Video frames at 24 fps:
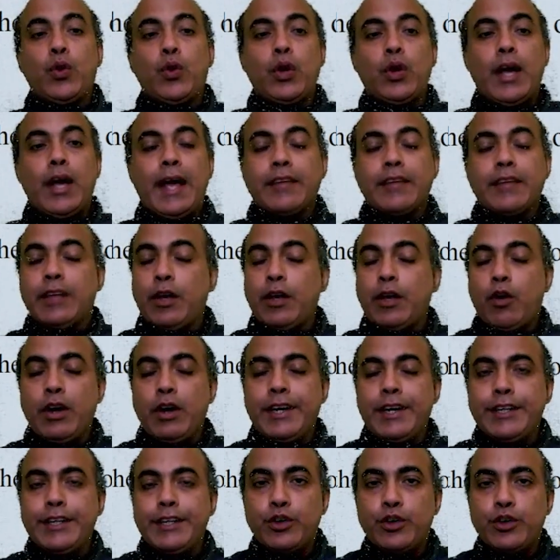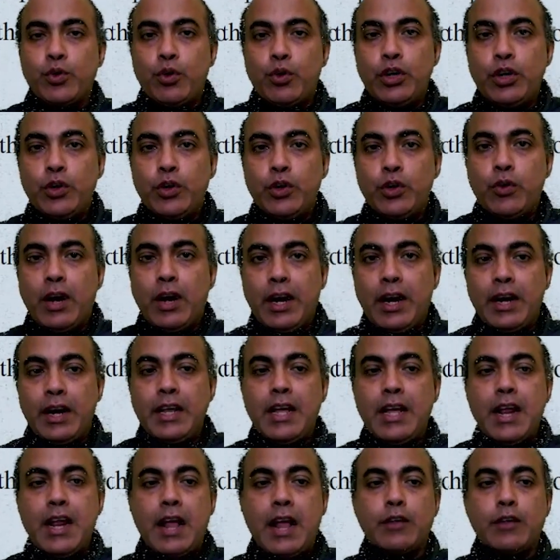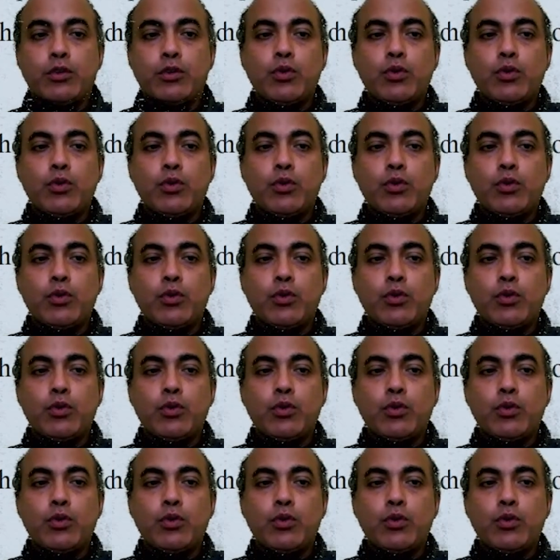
as I already told you earlier also,